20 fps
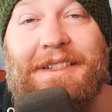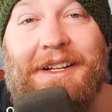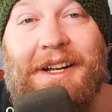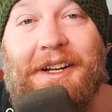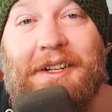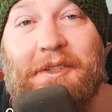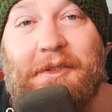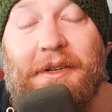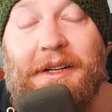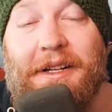
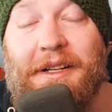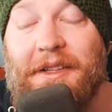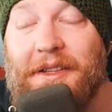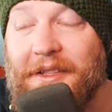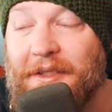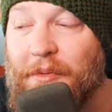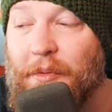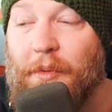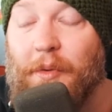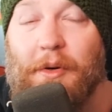country and in
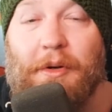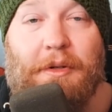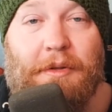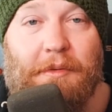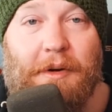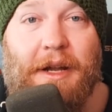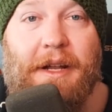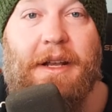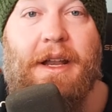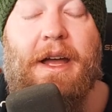this
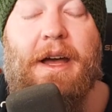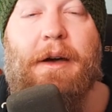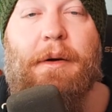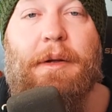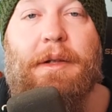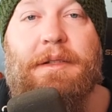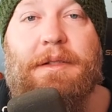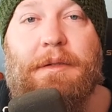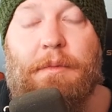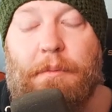world right now
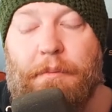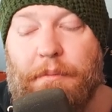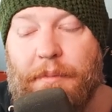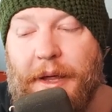is to